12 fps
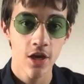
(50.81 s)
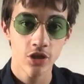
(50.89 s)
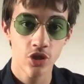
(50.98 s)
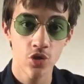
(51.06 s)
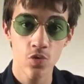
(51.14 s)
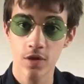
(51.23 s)

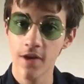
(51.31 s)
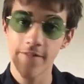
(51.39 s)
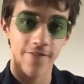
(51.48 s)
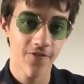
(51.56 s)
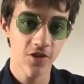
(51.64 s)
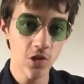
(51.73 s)
to
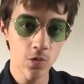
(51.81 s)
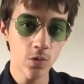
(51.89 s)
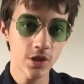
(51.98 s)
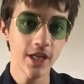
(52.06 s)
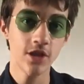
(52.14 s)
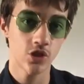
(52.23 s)

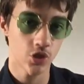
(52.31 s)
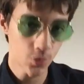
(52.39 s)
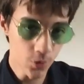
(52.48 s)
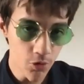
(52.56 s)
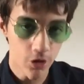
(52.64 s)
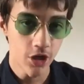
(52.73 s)
confuse
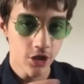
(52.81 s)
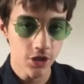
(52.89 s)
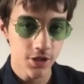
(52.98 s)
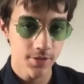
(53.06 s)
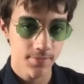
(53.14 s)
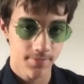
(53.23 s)

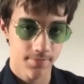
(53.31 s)
intruders.